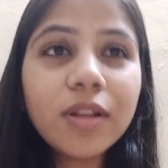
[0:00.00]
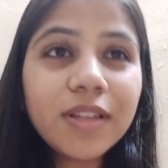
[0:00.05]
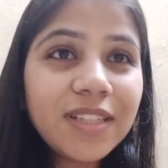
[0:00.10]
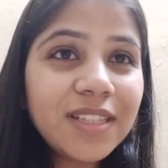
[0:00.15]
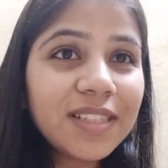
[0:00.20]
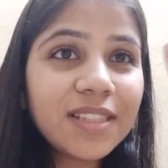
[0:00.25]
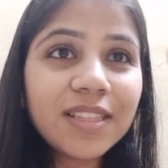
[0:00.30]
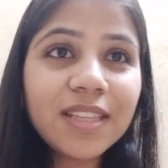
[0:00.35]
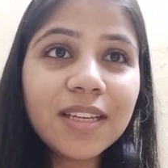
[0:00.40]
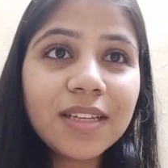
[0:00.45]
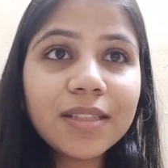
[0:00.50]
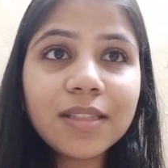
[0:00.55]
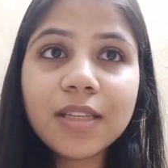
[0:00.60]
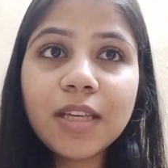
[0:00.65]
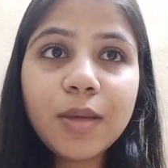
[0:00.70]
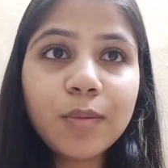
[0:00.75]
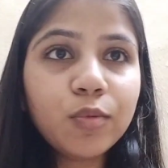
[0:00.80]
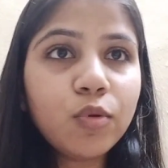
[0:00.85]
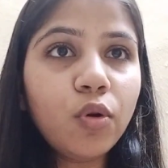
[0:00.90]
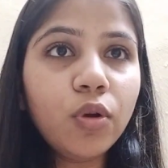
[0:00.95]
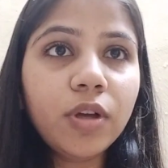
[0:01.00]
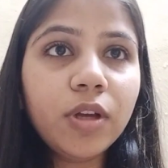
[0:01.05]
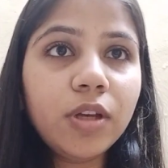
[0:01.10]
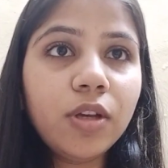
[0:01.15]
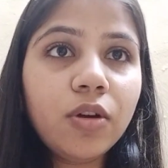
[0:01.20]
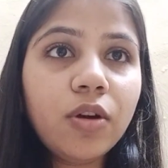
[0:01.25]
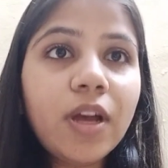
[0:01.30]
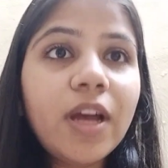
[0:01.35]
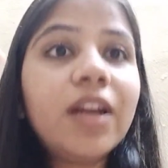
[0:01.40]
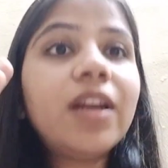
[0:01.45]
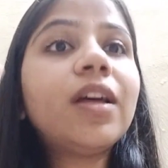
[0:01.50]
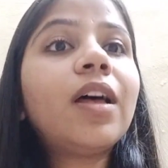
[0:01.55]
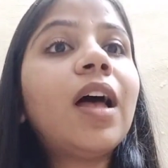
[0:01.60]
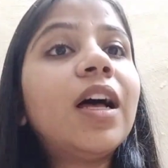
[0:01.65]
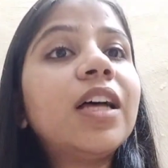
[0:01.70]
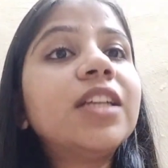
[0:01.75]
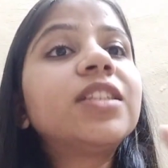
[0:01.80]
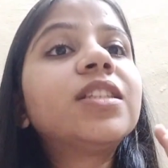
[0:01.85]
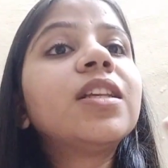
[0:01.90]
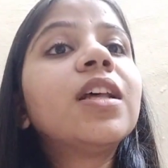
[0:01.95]
these things keep going in your head.
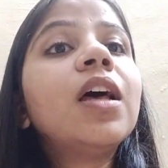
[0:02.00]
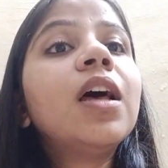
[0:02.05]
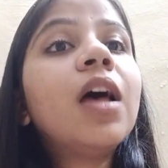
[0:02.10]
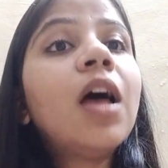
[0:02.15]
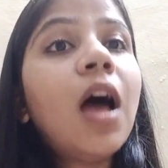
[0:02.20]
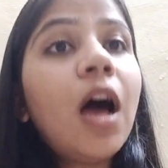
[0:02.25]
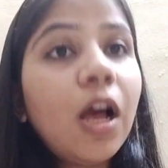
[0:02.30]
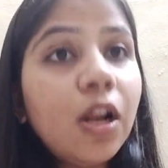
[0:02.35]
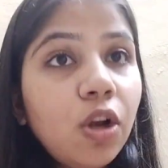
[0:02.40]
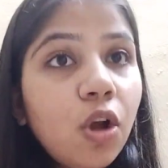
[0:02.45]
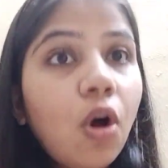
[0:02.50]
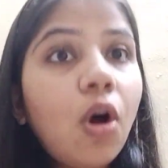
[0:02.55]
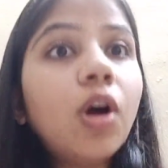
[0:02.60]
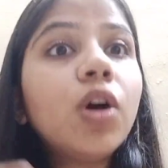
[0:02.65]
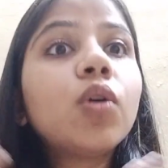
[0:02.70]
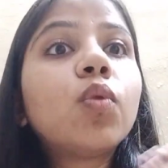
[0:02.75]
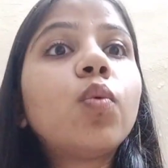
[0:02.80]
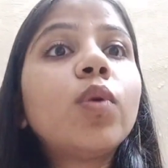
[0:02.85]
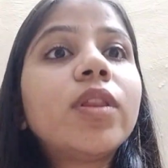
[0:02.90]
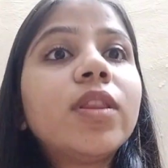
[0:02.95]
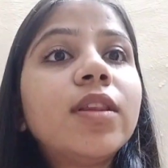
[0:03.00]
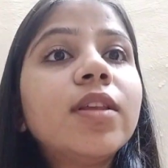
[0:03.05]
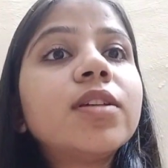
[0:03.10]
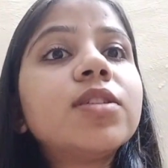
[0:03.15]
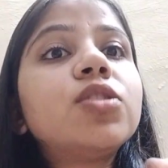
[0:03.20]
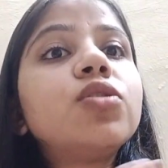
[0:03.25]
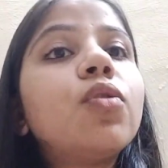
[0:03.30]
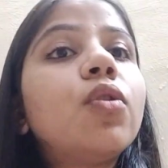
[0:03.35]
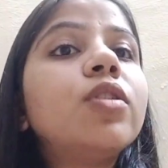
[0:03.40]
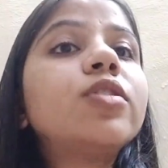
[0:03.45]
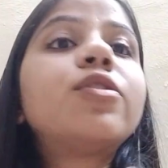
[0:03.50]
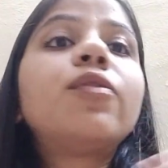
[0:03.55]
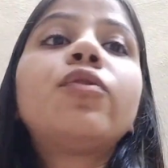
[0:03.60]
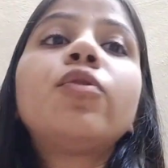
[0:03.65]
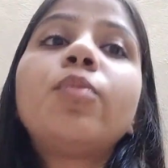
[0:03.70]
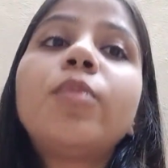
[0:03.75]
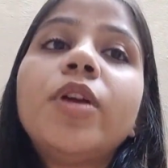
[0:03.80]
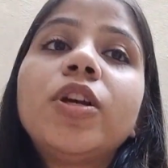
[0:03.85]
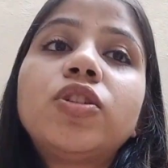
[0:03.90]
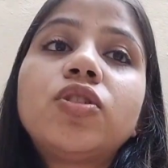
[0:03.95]
As along with this, you also have to
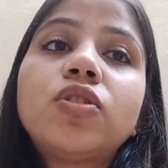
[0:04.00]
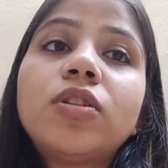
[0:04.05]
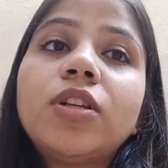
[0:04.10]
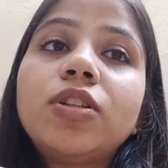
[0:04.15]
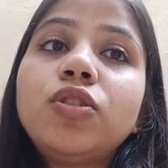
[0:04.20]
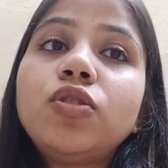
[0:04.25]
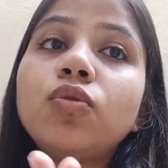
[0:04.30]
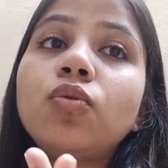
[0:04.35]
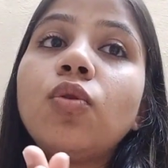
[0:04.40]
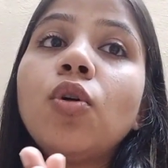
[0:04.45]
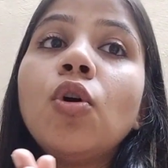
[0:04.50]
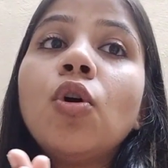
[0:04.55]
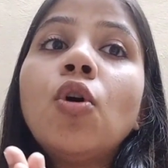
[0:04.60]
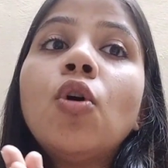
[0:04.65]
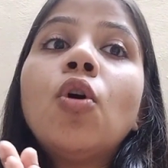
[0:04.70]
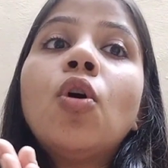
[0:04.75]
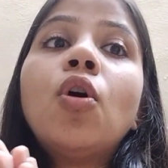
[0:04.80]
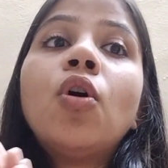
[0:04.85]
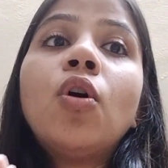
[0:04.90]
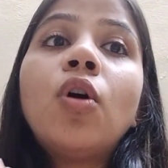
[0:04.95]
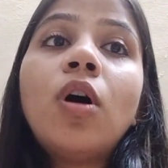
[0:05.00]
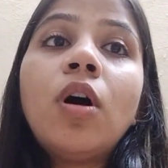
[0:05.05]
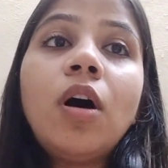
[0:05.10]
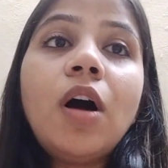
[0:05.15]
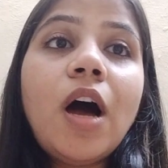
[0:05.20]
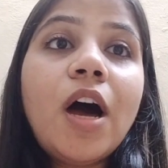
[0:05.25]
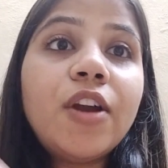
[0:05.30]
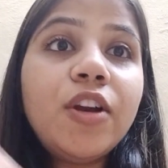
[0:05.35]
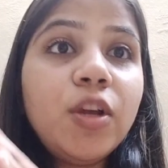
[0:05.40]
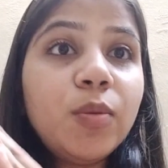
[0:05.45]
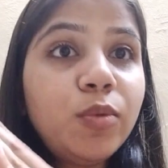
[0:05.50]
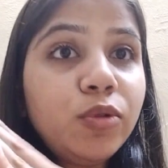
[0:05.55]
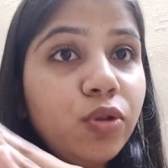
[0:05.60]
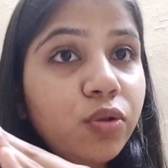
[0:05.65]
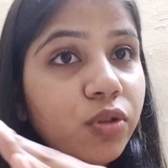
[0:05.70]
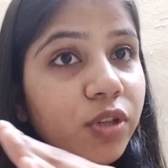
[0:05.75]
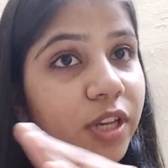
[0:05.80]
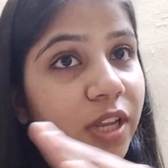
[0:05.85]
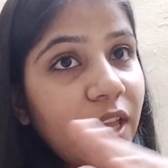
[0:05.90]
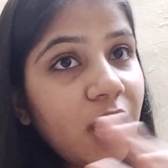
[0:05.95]
make sure that you are able to
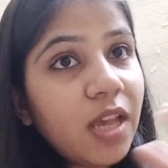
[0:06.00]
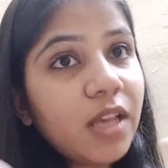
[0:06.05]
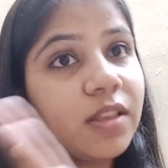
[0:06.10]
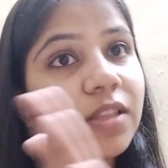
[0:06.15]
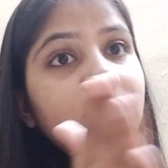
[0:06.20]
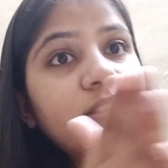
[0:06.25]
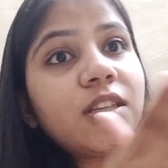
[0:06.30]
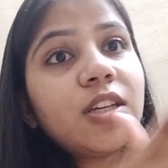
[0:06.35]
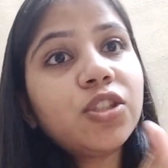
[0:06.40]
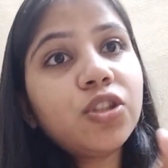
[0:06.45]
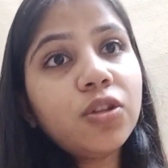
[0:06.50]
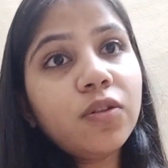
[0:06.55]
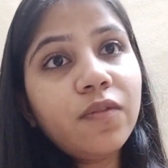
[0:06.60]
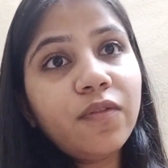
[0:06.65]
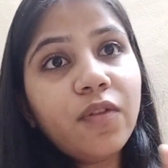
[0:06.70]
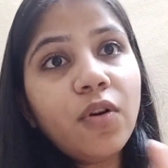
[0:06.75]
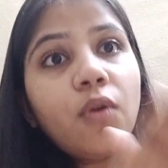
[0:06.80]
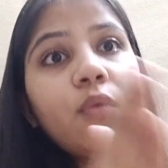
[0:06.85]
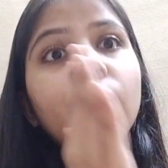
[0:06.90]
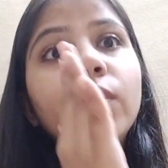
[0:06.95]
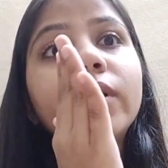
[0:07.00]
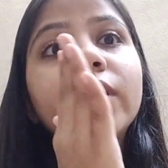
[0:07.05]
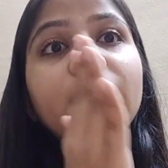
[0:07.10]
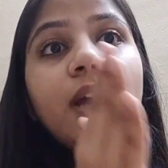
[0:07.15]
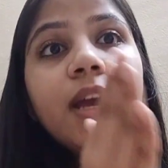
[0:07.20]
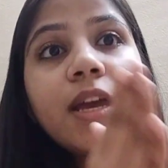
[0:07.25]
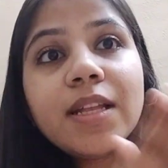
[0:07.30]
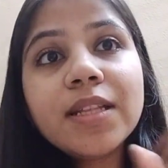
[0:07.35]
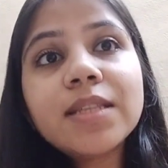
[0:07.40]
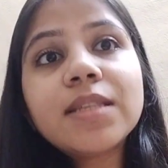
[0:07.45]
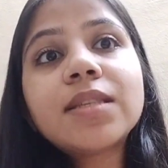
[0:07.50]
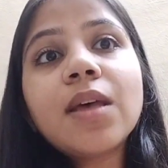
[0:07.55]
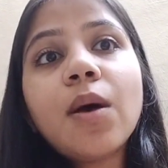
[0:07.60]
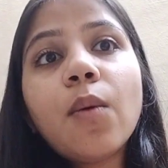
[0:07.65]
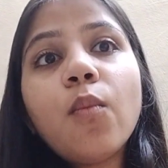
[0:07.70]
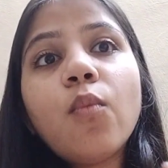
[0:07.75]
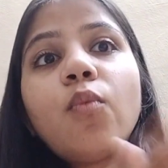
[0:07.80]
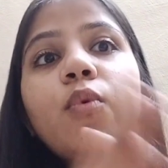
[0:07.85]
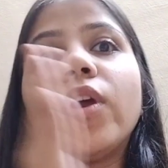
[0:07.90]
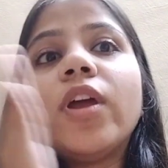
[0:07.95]
take the session forward in
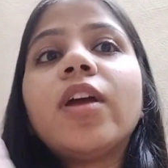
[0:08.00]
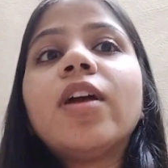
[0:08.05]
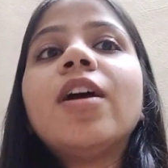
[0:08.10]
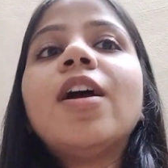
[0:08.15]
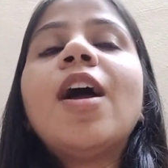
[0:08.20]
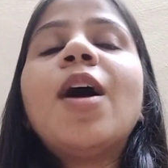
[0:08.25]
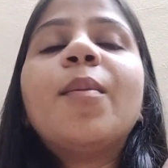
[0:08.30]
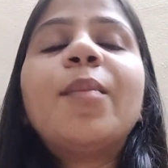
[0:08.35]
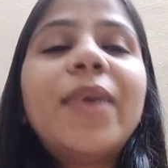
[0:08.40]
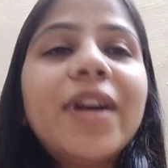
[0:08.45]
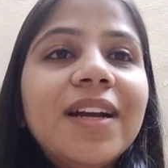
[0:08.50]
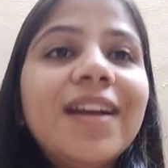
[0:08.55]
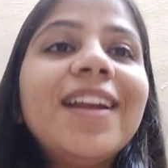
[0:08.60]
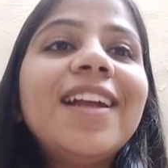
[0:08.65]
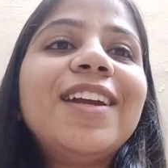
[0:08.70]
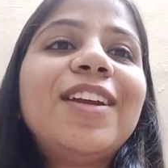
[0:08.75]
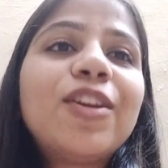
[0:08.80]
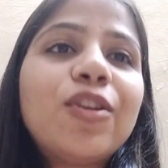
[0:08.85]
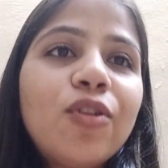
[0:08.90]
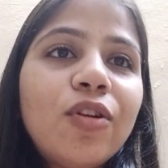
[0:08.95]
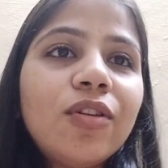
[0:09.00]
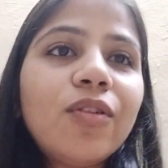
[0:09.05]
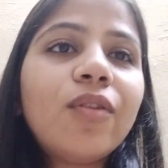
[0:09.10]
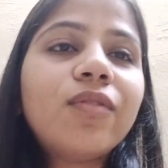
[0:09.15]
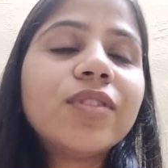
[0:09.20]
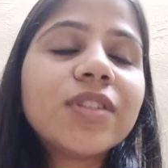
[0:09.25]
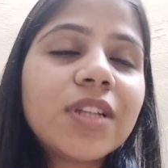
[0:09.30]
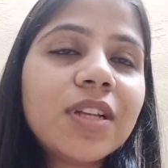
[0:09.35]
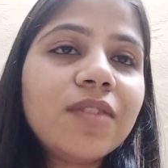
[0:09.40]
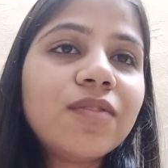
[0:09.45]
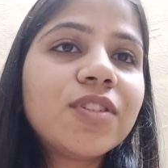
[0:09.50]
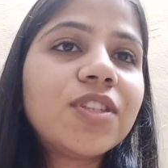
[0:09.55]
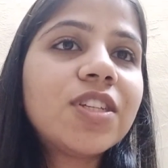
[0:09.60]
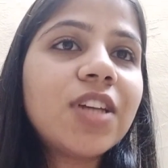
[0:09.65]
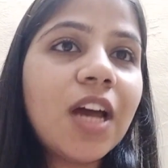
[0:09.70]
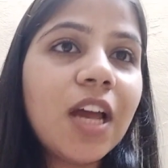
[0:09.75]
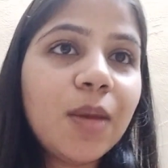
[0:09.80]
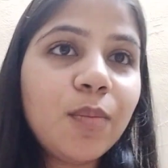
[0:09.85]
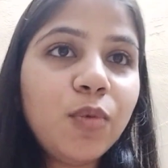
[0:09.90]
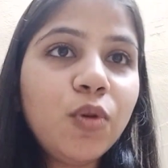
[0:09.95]
some way. But later on, obviously with
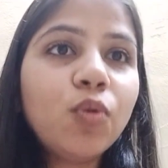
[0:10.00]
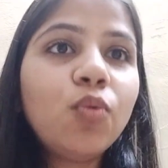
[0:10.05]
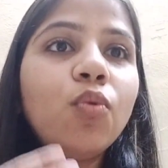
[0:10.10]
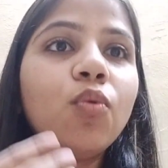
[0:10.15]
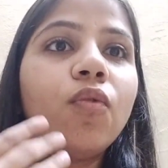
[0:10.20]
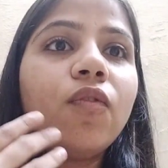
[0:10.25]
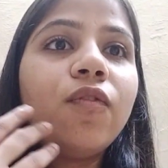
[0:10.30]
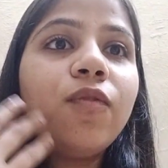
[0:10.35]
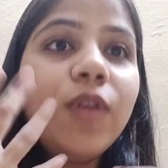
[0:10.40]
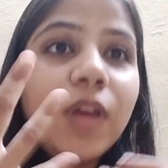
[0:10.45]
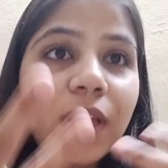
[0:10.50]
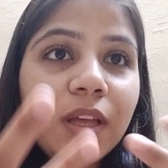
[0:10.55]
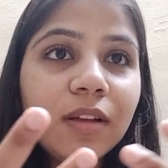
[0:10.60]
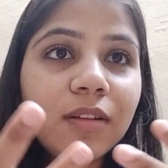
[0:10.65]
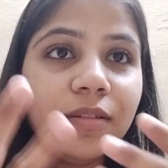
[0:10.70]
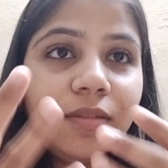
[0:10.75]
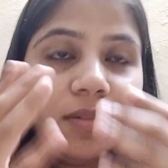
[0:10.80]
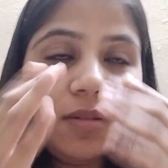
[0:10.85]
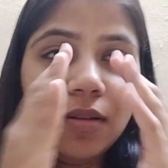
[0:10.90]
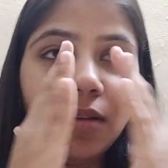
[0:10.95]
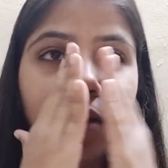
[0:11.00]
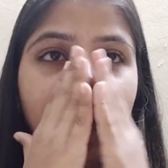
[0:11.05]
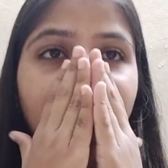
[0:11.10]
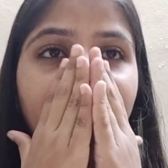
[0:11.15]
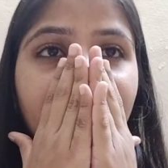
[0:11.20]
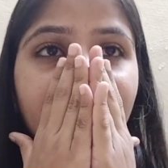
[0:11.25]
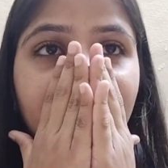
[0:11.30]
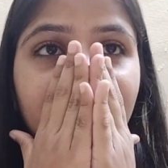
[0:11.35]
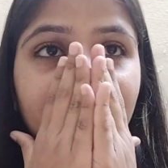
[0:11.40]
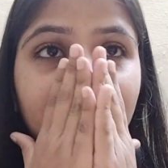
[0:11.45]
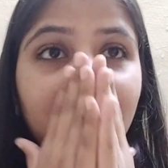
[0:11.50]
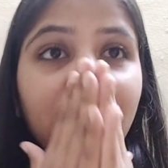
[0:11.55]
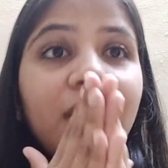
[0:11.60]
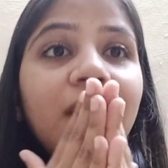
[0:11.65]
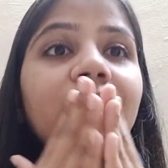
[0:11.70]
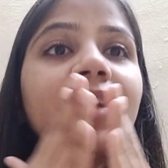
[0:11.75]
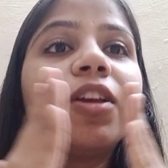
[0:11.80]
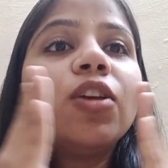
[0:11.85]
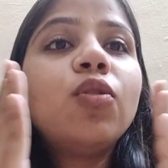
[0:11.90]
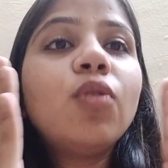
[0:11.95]
time, you feel
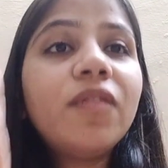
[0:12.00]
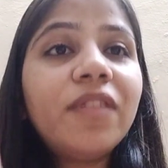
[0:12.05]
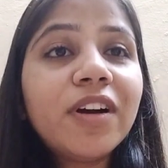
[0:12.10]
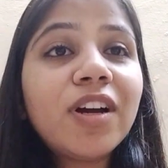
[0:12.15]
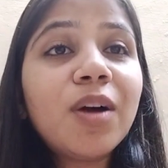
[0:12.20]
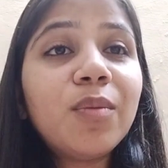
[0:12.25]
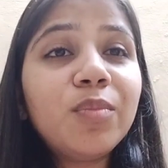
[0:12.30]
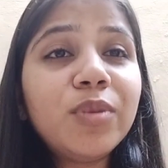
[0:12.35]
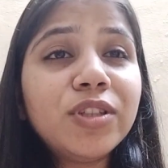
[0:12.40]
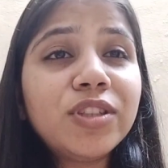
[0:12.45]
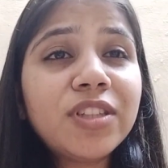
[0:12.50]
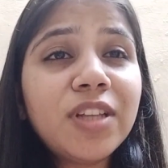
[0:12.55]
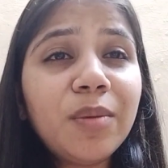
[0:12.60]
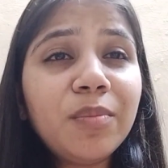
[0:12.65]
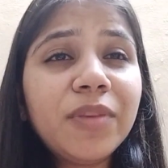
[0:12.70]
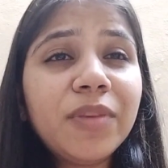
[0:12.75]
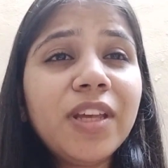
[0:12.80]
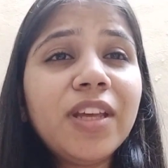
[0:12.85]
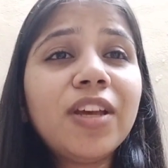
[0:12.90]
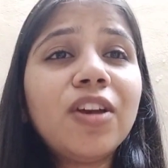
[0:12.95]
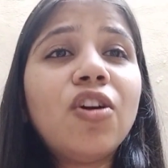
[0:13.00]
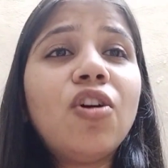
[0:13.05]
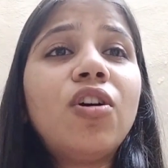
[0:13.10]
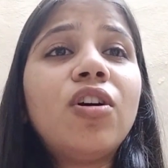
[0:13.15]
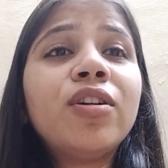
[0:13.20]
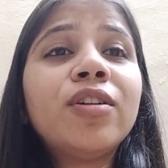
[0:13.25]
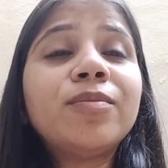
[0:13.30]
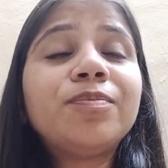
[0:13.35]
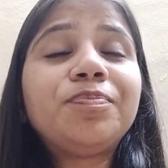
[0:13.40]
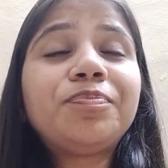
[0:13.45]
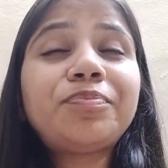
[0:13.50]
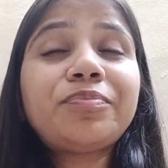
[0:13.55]
you have accomplished something, or